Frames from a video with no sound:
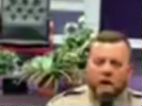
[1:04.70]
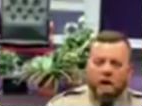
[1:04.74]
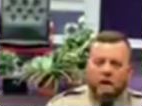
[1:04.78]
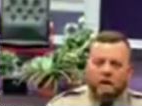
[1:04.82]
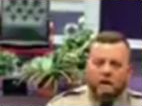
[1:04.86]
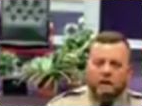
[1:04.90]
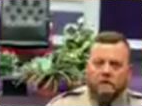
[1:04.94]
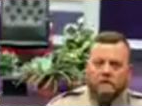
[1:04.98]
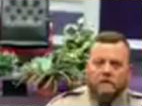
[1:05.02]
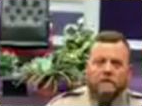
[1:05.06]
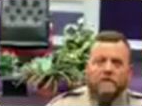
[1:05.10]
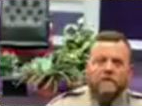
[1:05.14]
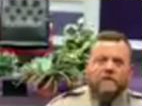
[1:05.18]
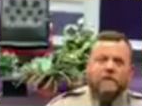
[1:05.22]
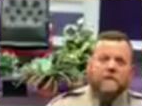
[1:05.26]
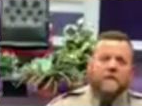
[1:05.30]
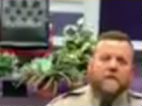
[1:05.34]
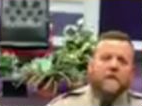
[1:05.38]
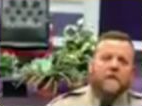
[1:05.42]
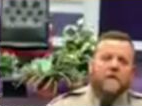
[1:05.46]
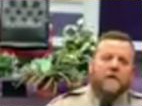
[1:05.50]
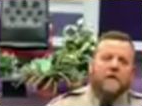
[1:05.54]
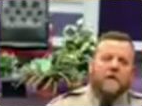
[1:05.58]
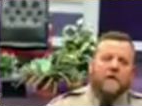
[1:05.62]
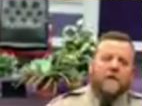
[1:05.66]
laws
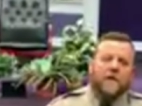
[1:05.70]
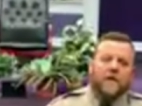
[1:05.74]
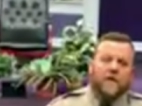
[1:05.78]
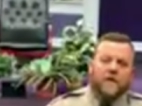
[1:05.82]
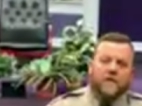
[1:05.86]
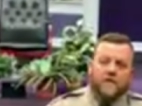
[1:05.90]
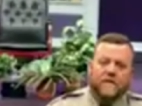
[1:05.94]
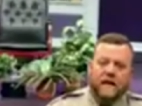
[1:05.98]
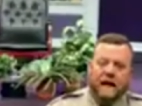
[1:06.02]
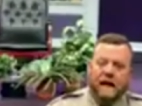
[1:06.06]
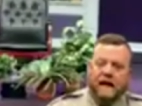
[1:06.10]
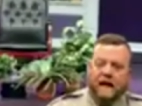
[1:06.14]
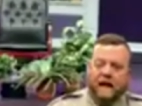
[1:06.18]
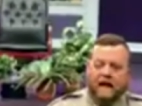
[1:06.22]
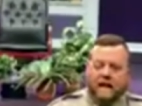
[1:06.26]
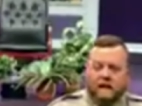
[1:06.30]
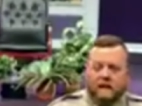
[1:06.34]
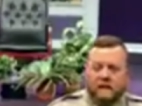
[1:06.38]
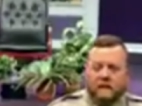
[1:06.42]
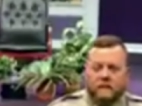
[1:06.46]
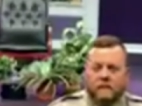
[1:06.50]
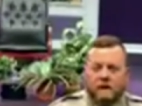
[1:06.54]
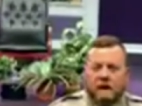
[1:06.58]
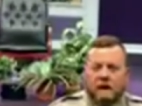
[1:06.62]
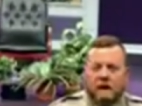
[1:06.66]
or
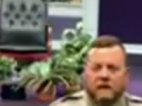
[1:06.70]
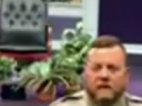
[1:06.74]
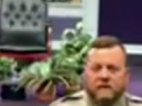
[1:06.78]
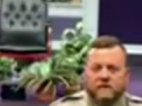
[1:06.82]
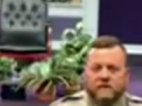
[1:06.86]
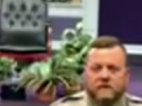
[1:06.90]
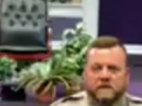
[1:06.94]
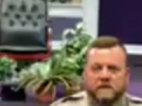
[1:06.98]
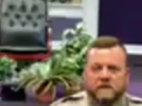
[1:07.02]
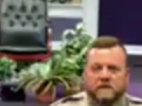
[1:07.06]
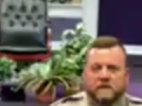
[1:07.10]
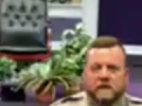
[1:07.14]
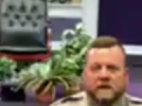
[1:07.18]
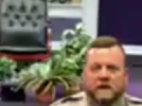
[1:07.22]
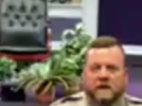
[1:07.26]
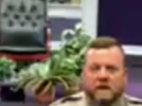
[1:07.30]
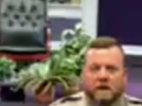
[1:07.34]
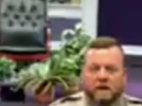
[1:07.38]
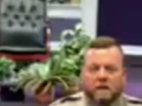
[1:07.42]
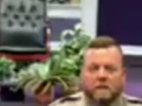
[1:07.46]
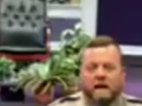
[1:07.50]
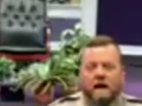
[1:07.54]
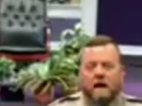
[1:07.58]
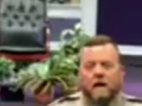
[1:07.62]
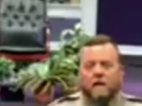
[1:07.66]
violated any policies that
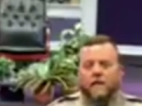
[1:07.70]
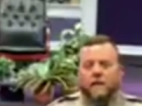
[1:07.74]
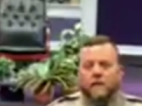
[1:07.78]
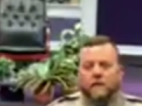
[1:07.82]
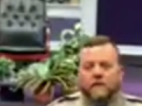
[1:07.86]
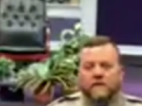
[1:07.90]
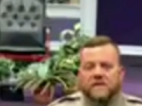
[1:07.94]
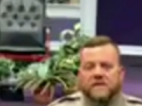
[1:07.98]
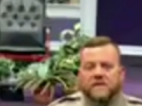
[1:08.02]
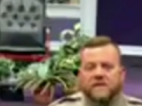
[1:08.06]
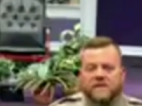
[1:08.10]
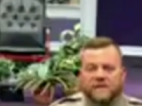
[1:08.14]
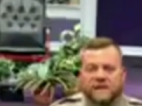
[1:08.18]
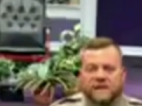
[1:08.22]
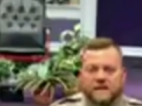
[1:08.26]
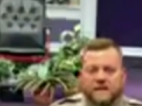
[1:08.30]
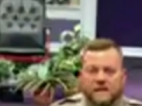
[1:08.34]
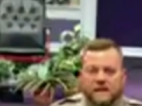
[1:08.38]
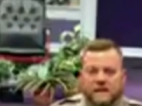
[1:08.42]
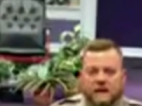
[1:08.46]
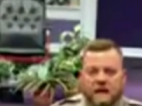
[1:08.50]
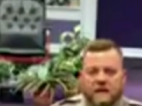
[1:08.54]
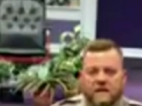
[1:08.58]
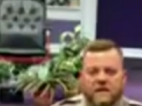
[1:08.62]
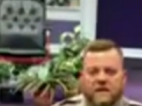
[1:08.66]
come out through this
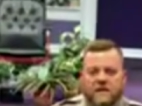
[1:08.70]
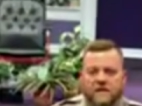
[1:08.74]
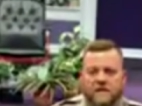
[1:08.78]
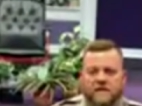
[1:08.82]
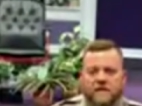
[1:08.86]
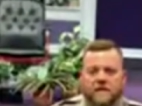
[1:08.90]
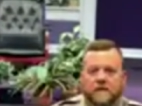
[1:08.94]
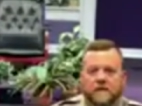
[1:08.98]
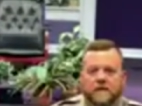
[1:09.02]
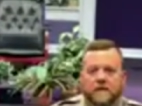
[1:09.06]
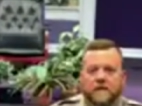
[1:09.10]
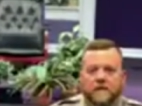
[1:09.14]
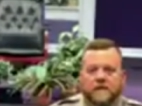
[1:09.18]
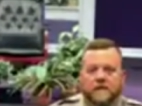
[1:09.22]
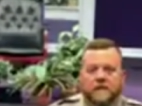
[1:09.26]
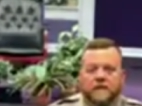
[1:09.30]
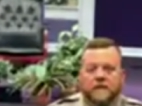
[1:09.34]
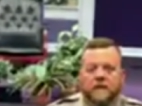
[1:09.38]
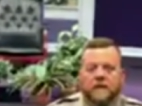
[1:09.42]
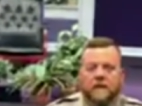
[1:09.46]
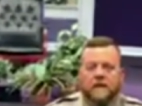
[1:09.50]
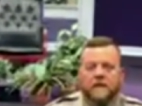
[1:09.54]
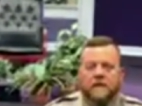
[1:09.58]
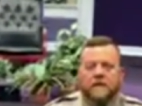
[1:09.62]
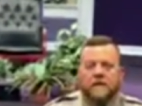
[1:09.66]
investigation,
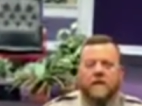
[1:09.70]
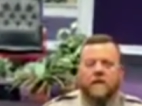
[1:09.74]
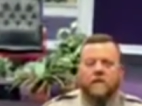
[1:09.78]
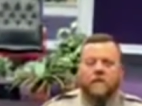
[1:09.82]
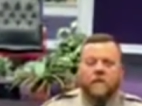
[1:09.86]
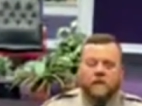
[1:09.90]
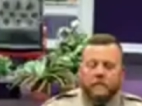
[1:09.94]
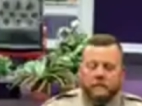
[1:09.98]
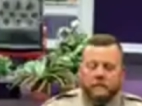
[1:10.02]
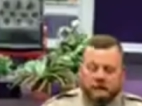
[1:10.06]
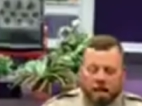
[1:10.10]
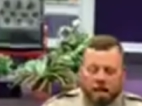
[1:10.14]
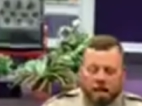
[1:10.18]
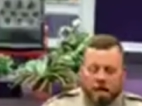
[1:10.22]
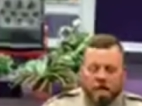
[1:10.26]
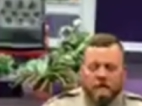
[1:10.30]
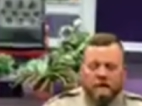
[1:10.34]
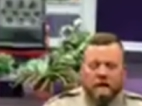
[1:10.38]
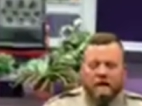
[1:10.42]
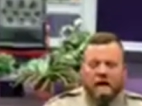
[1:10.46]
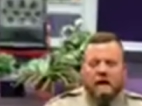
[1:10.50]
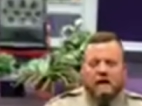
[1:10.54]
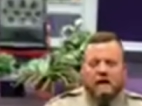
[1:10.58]
they will be held